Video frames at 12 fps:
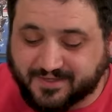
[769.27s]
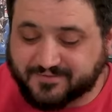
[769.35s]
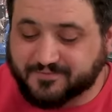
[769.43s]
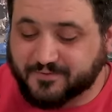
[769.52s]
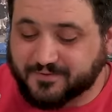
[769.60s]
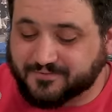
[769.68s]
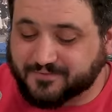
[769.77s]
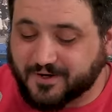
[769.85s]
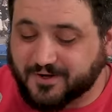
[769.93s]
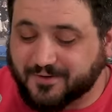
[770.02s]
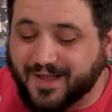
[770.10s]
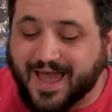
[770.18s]
gives food to
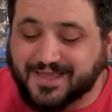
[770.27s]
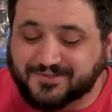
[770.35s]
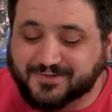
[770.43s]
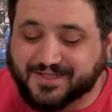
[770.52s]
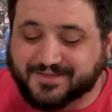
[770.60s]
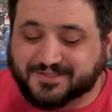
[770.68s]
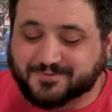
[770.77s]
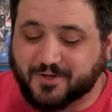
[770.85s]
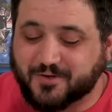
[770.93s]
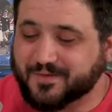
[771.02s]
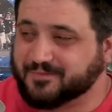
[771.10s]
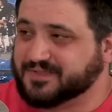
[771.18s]
Frodo. I do like this
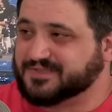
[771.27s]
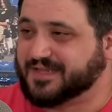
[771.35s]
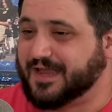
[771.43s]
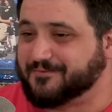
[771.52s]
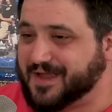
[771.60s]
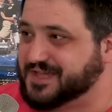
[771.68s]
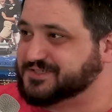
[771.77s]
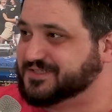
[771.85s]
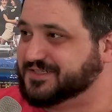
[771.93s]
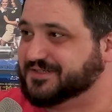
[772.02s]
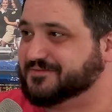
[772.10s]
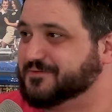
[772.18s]
moment where he's like, I
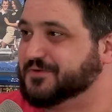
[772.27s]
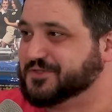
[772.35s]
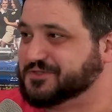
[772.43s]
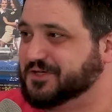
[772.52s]
rationed it for the